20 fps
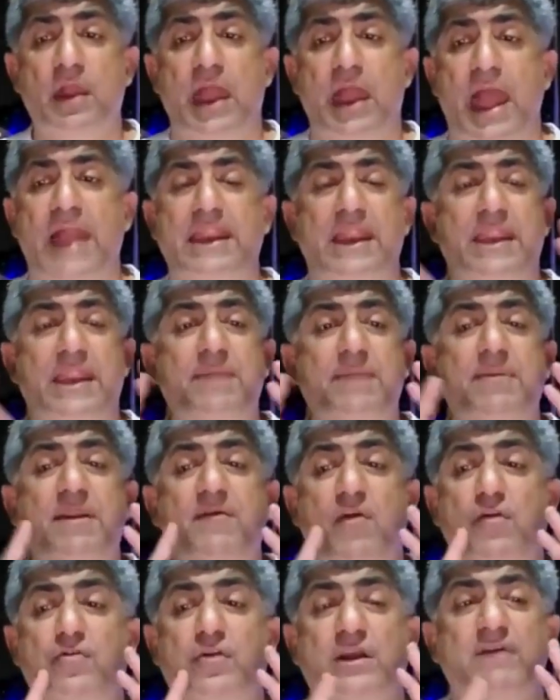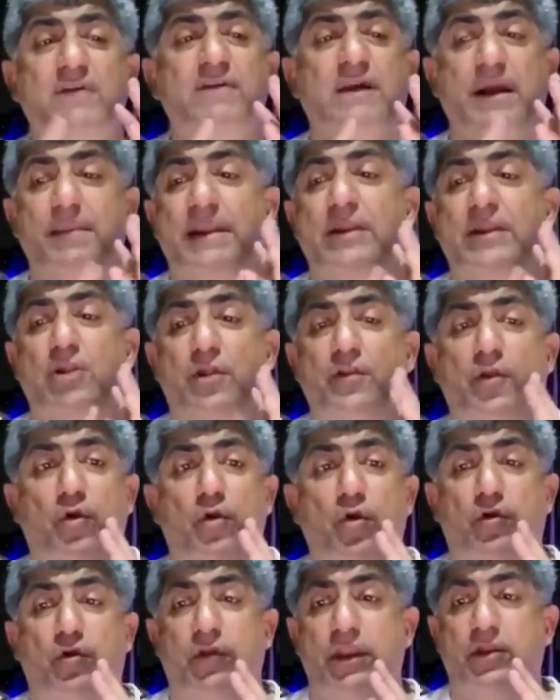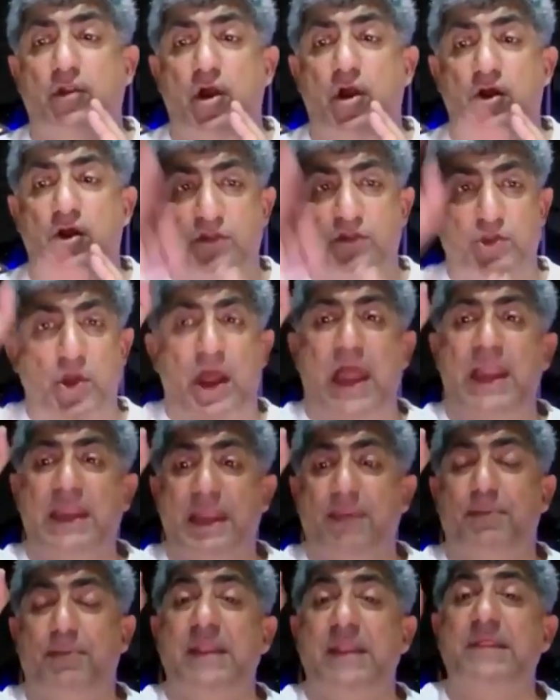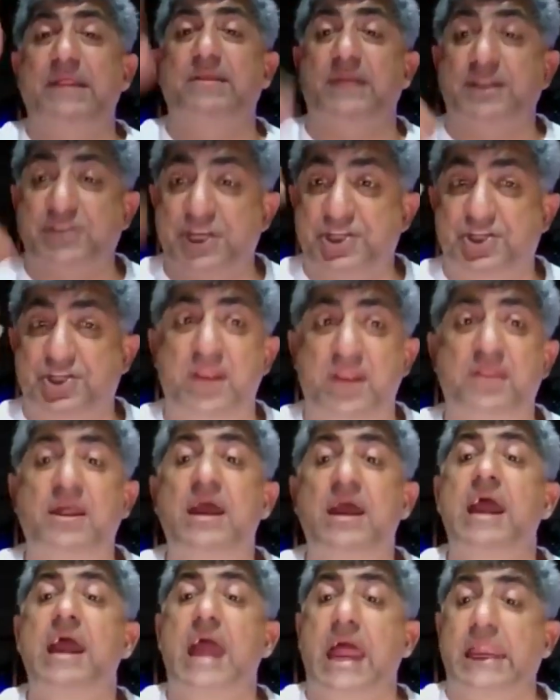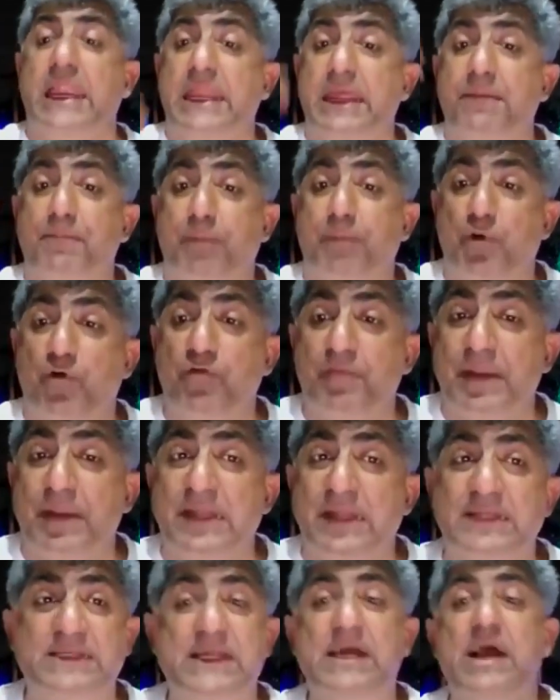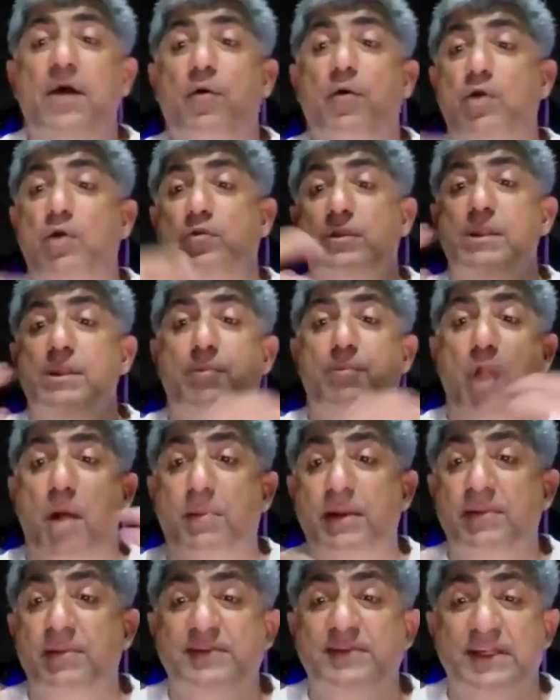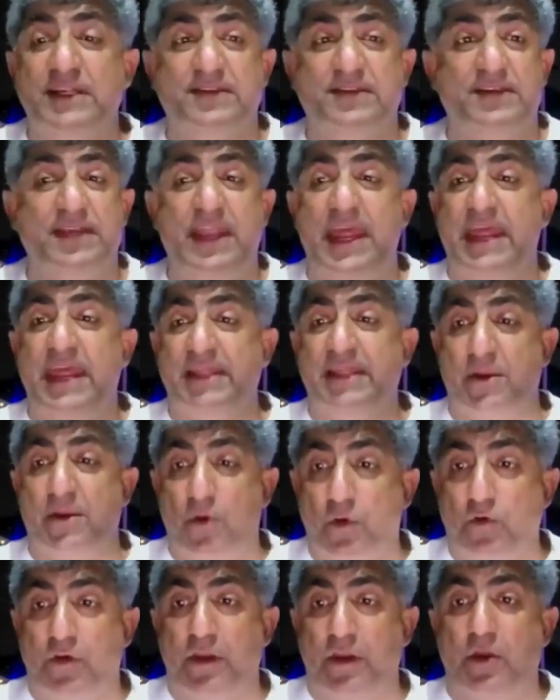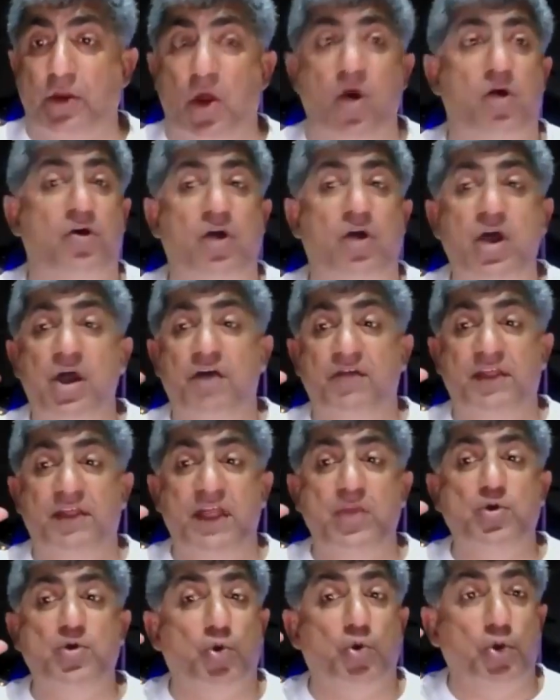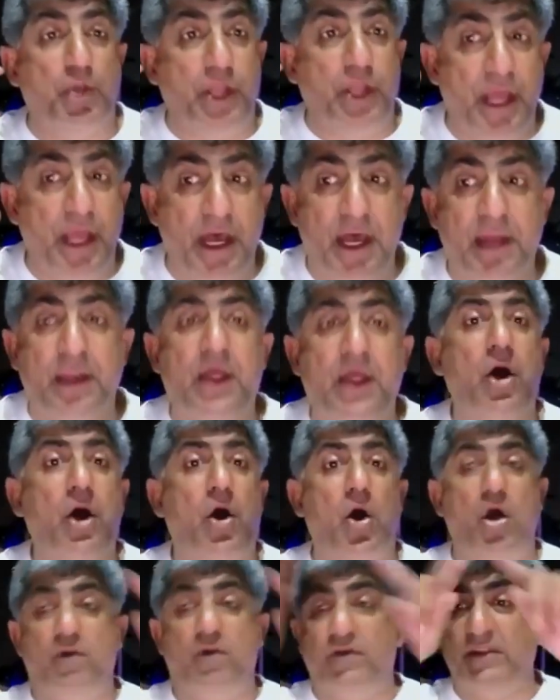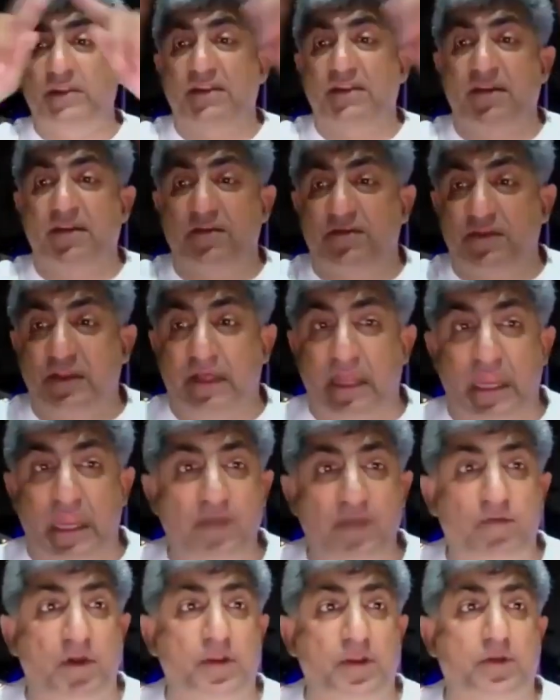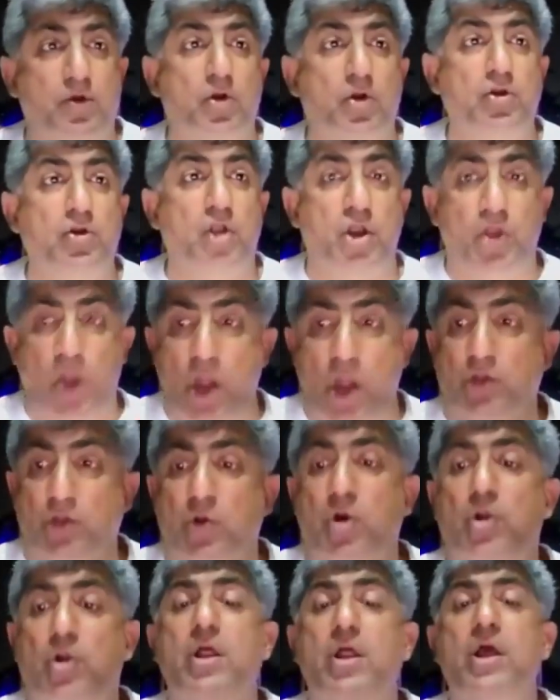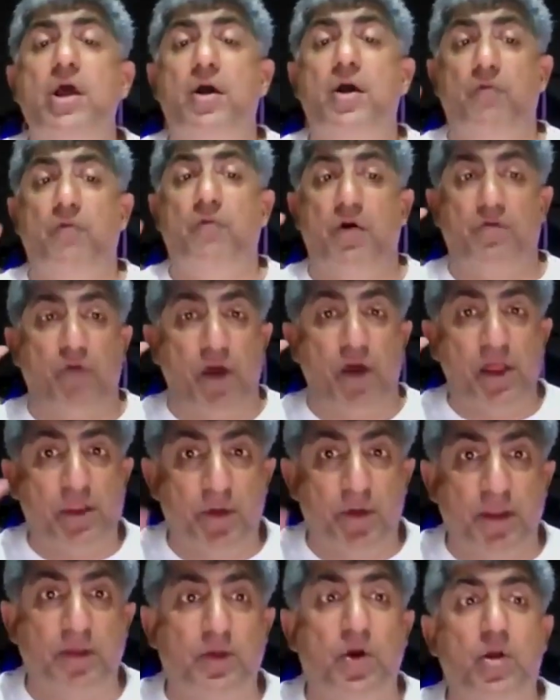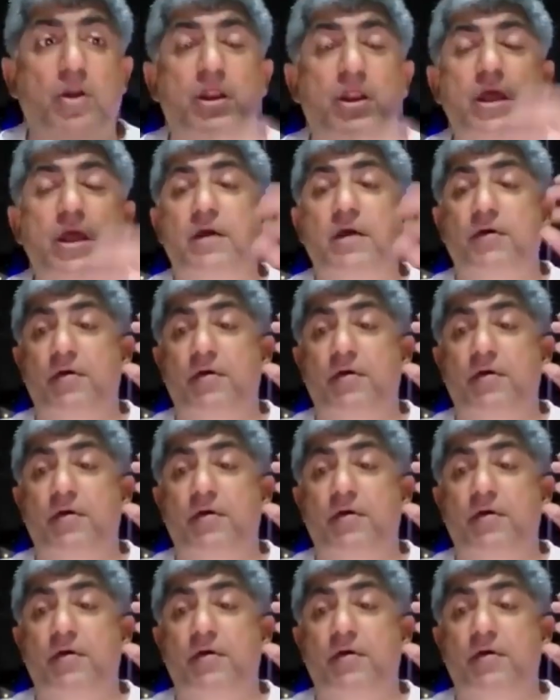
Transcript: And anybody wants to give a comment on the Rotary Talk with your hand up? Any suggestions? Any improvements? What were the problems yesterday in the Rotary Talk? Whether you could hear or whether the screen was good or not good? Voice was good?